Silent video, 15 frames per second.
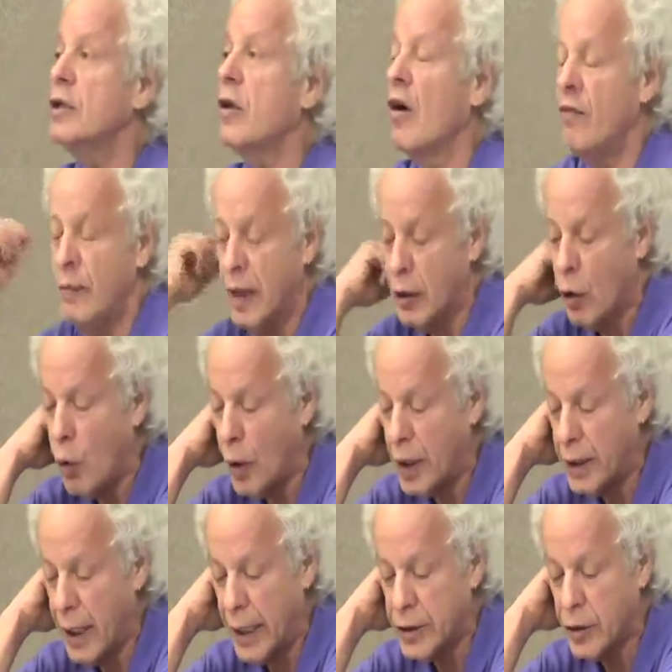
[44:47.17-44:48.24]
government,
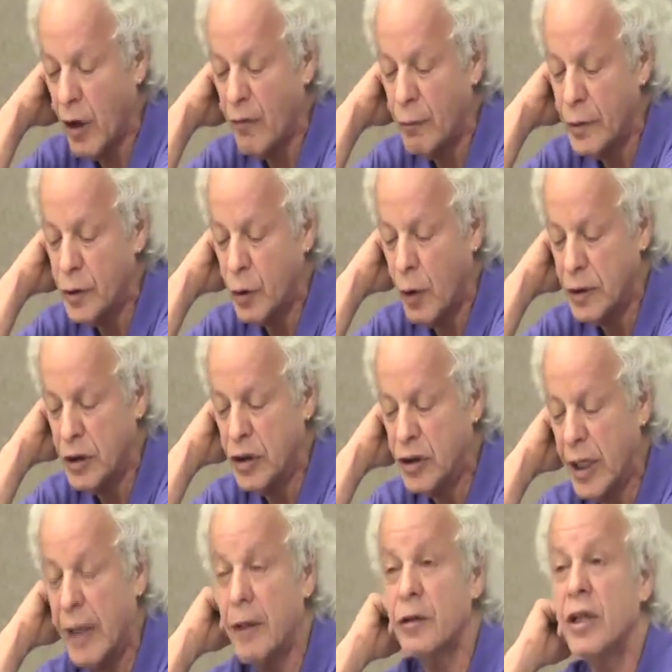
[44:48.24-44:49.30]
organized government torture
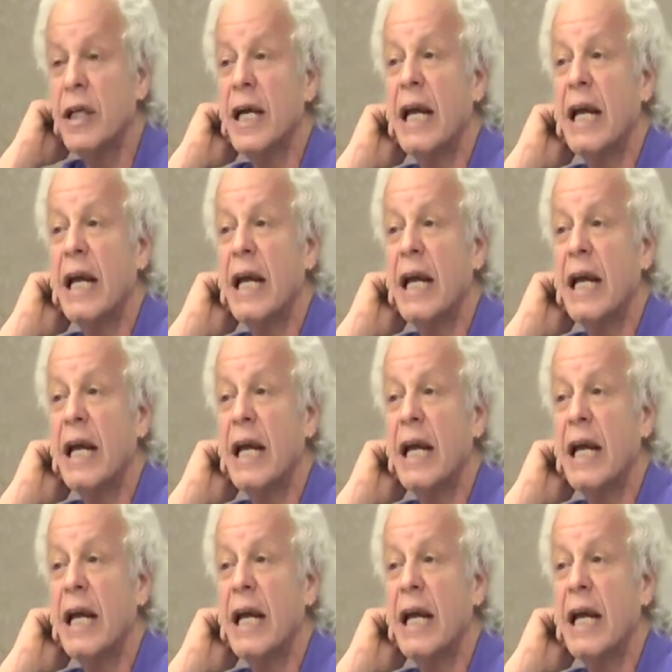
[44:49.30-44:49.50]
centers